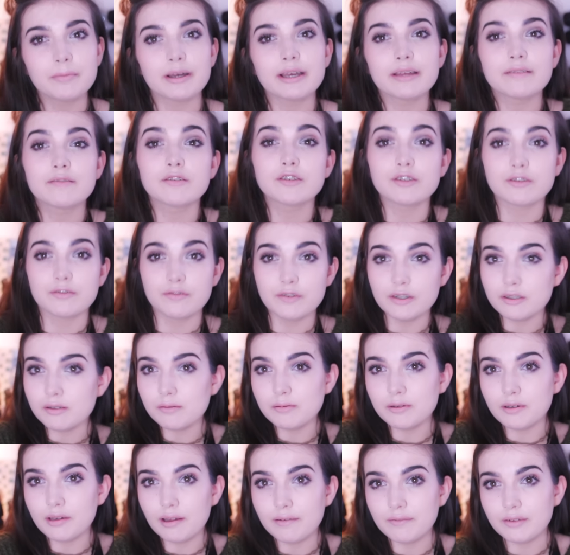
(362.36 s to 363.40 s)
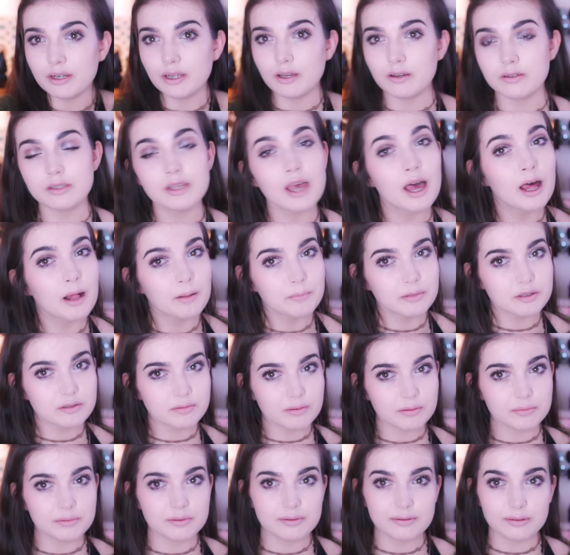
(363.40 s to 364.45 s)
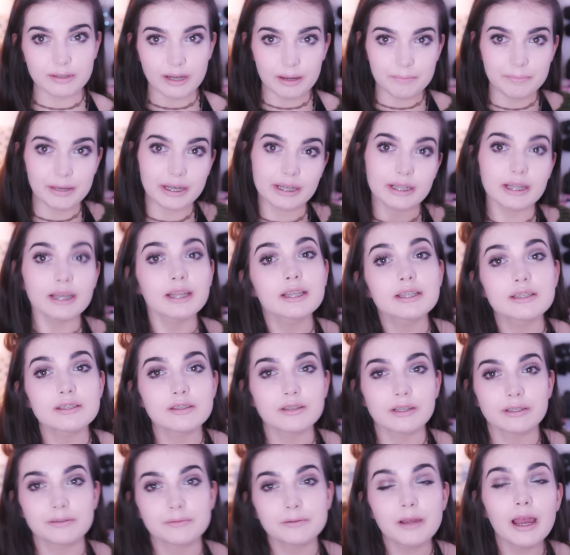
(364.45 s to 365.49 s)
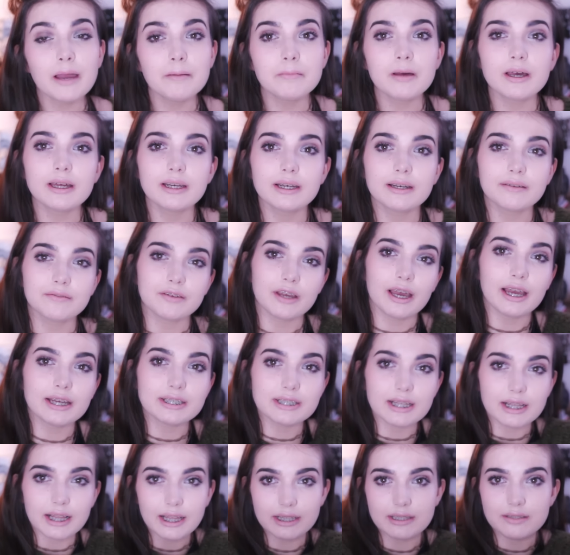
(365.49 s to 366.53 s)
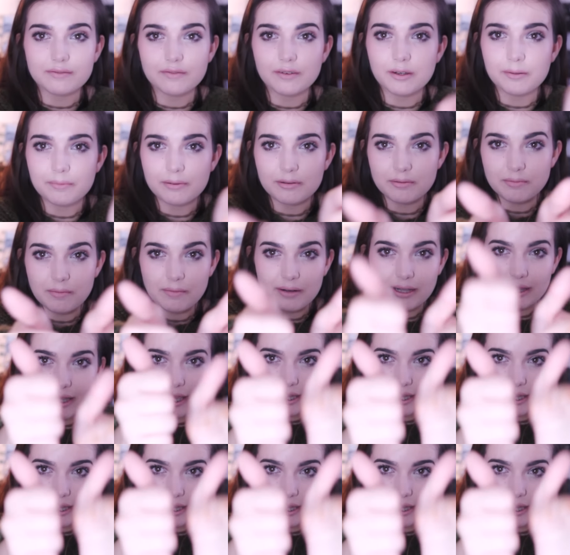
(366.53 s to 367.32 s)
But if this is your first time seeing my videos, please remember to subscribe by clicking the subscribe button. And if you actually like this video, please remember to